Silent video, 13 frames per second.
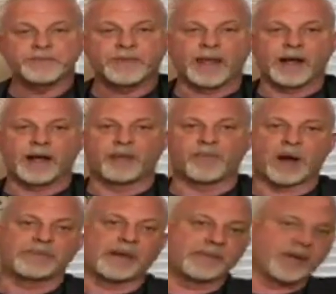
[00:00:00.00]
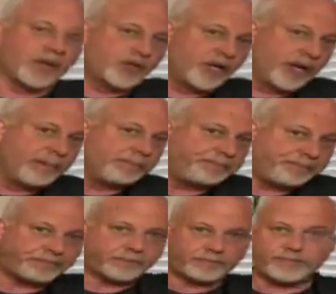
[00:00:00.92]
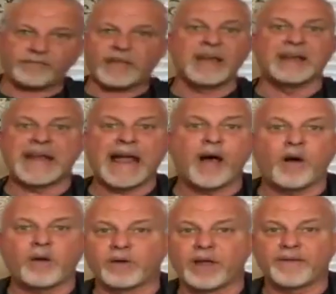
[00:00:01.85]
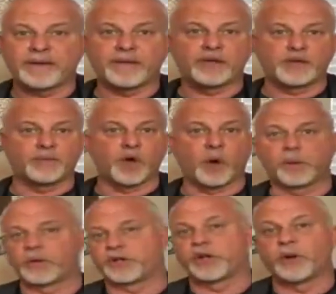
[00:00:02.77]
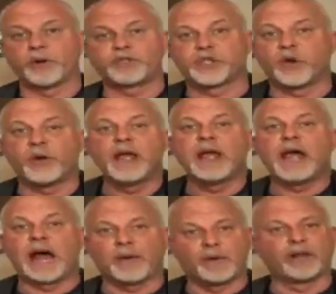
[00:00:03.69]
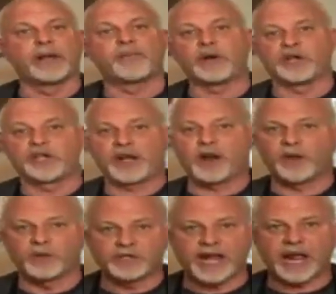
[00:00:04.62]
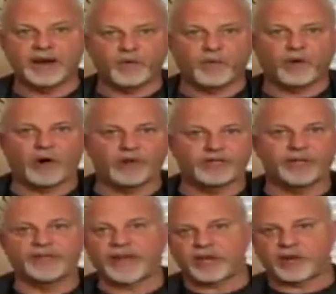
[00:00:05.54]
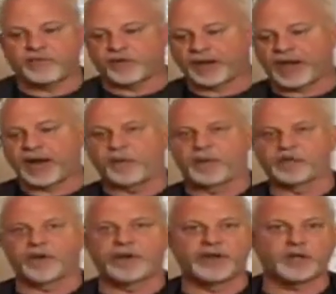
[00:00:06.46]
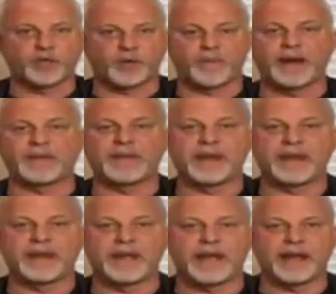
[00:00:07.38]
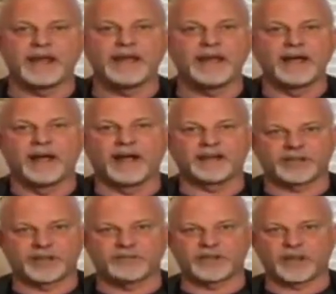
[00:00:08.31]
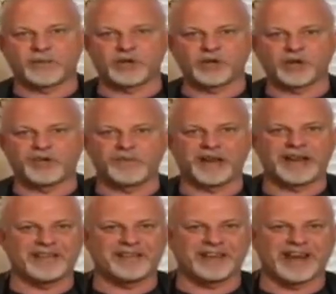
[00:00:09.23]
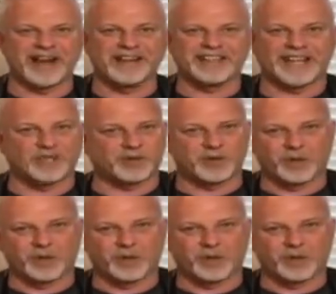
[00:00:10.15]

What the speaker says: Primetime Kitchen, and now loving the Jim Colbert Show. So I really appreciate all those kind words, and thank you for the kind words on a dish we made that day. Some said we should have been in the contest, which